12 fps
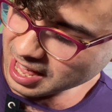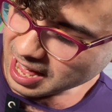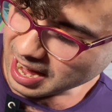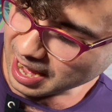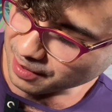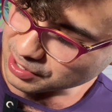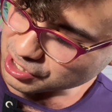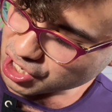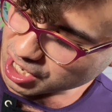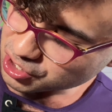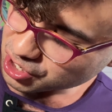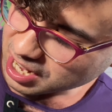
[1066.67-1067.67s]
I have the
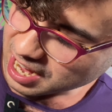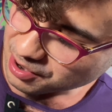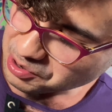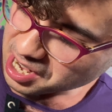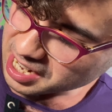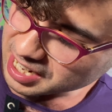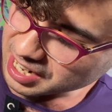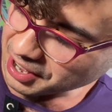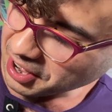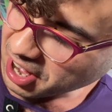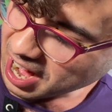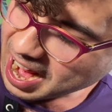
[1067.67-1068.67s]
Cheshire Cat right
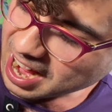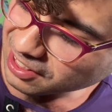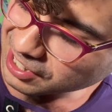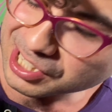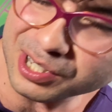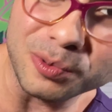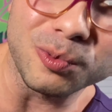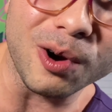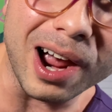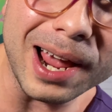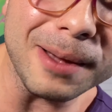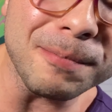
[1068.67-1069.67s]
here, Alice
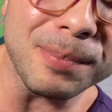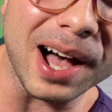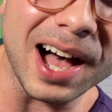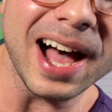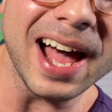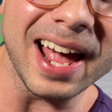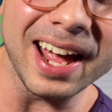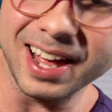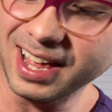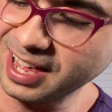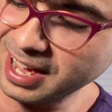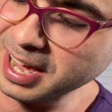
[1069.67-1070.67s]
right by
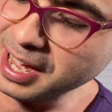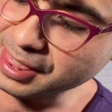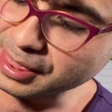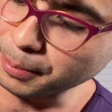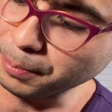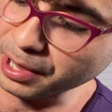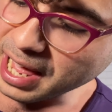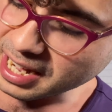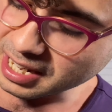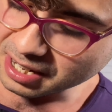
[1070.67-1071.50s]
the black and